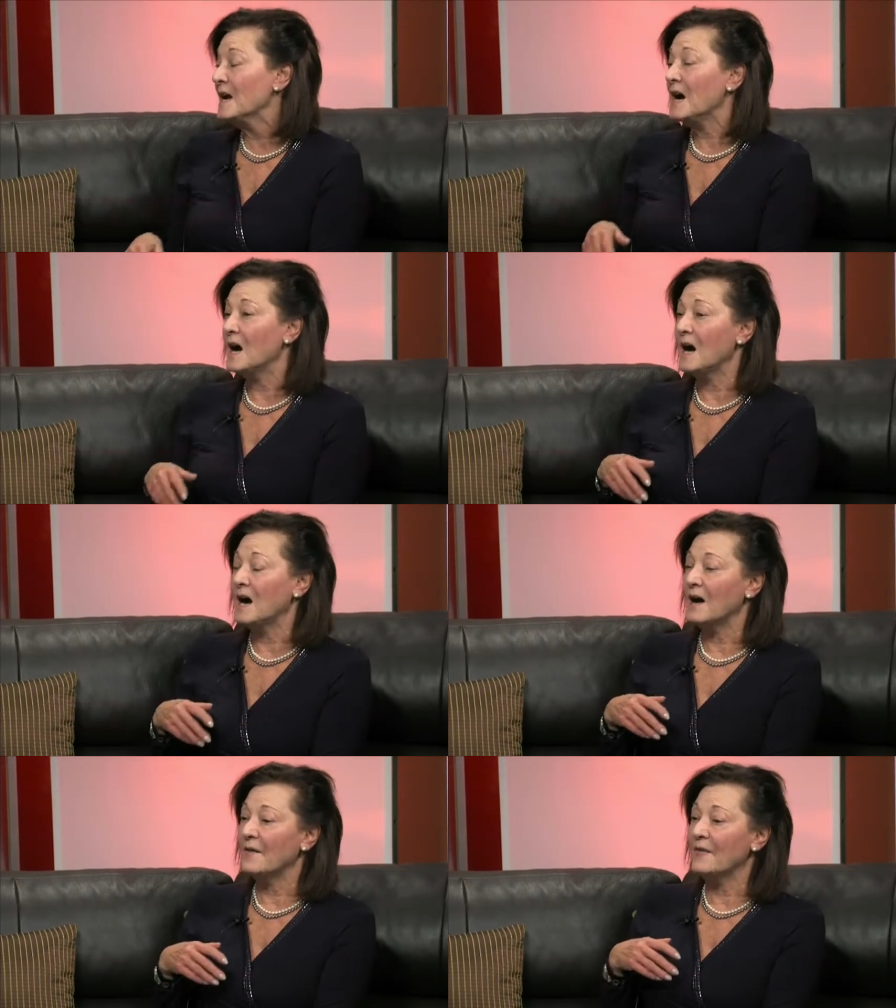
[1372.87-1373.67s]

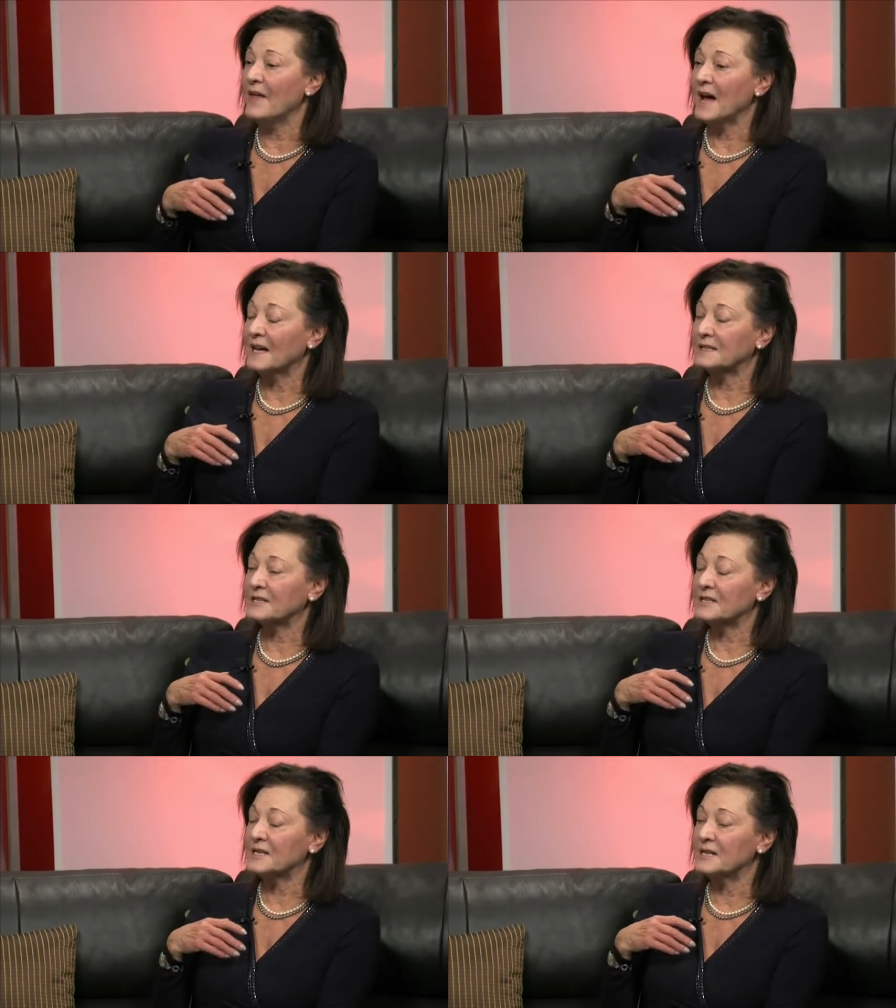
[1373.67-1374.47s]
uh, that
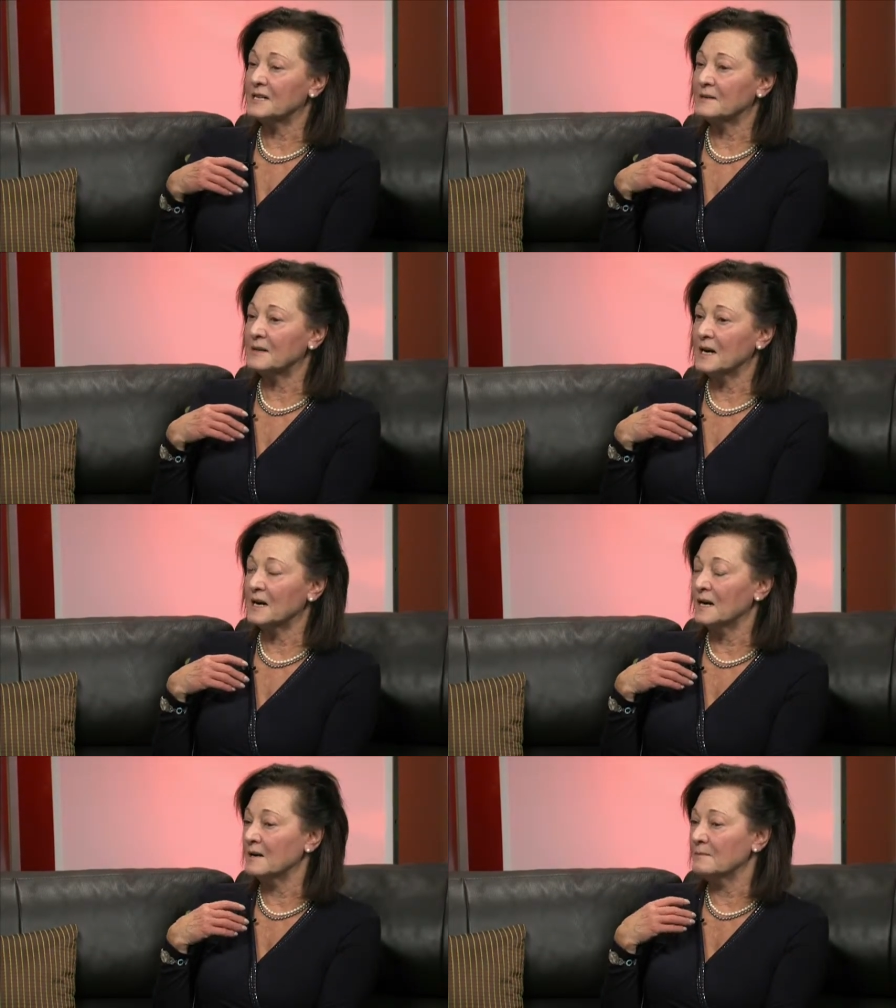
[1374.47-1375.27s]
uh,
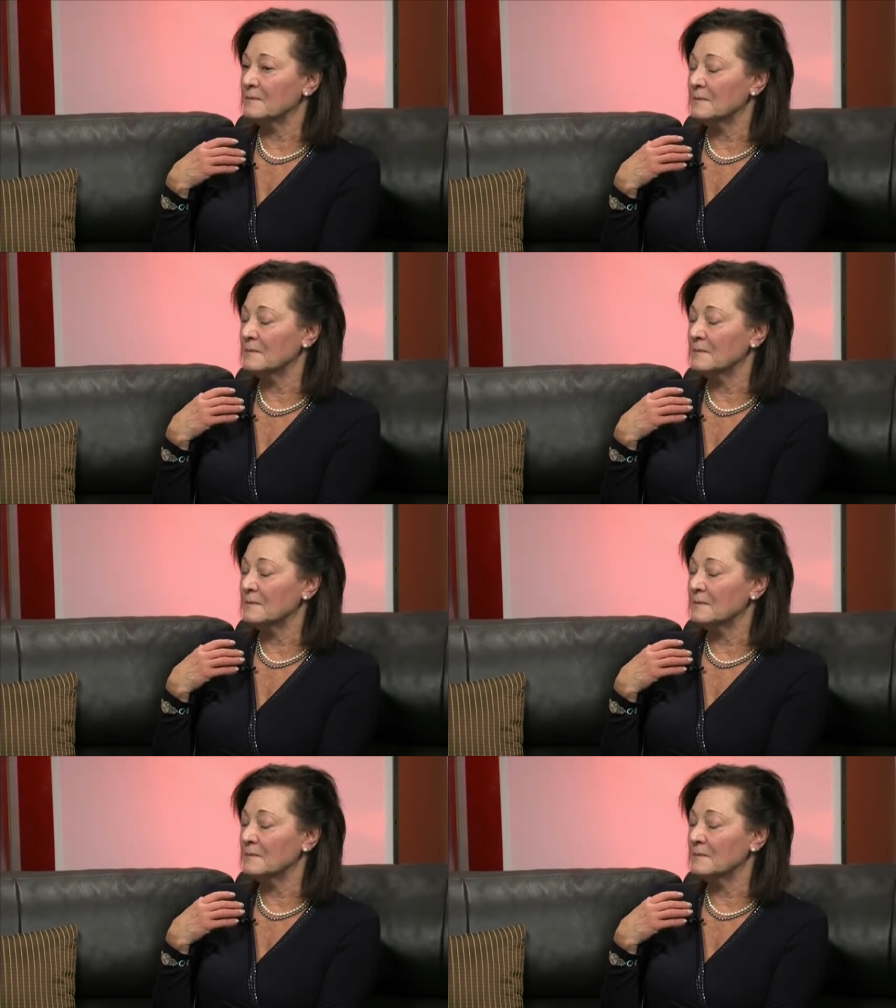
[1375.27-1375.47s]
um,